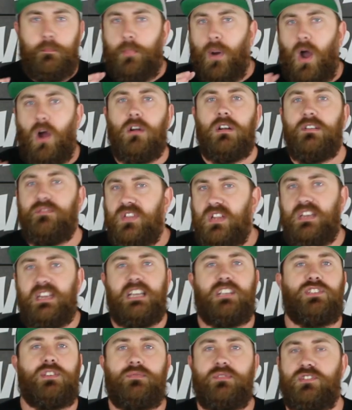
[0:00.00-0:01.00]
part of the
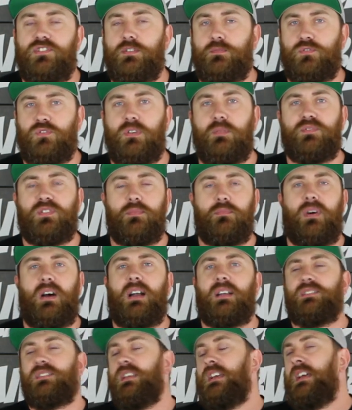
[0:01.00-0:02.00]
niche of the subscription
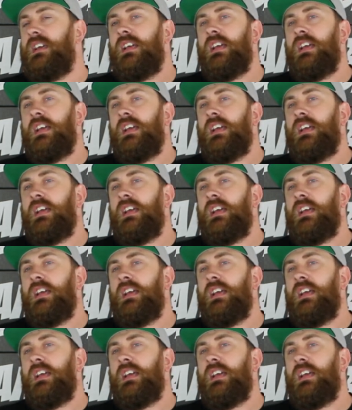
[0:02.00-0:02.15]
box,